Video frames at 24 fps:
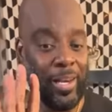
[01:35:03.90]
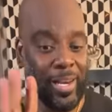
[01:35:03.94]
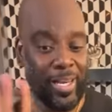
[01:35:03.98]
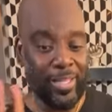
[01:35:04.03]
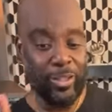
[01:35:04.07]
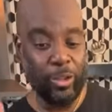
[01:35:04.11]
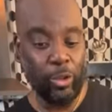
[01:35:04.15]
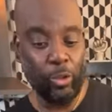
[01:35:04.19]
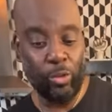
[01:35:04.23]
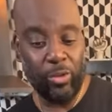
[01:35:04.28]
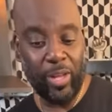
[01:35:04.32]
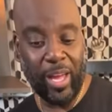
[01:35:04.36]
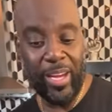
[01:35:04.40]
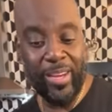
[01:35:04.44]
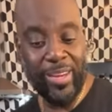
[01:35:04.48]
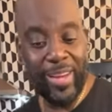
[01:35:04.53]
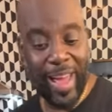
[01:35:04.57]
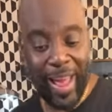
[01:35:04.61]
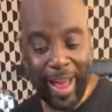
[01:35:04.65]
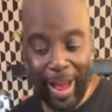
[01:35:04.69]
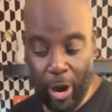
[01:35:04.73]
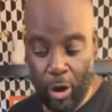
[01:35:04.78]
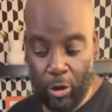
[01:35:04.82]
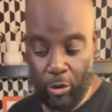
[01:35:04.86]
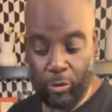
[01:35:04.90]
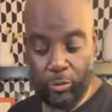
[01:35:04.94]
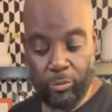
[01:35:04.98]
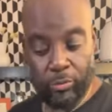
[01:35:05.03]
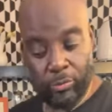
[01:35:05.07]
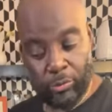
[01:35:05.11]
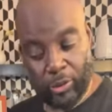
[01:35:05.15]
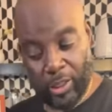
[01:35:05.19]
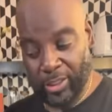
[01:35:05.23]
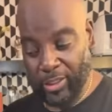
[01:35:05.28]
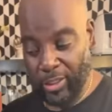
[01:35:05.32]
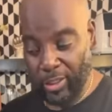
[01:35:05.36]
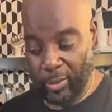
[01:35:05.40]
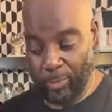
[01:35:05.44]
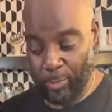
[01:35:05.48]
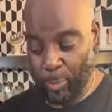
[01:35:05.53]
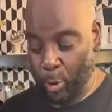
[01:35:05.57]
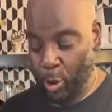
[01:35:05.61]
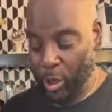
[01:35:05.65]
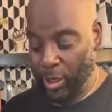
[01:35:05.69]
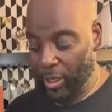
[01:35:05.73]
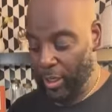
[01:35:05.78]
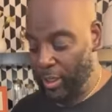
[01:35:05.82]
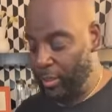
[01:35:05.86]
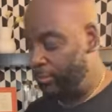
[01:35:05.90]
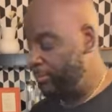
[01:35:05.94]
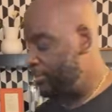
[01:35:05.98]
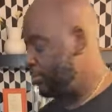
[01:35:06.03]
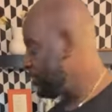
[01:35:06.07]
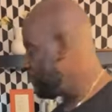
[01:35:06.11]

Let's do that now because it's boiling.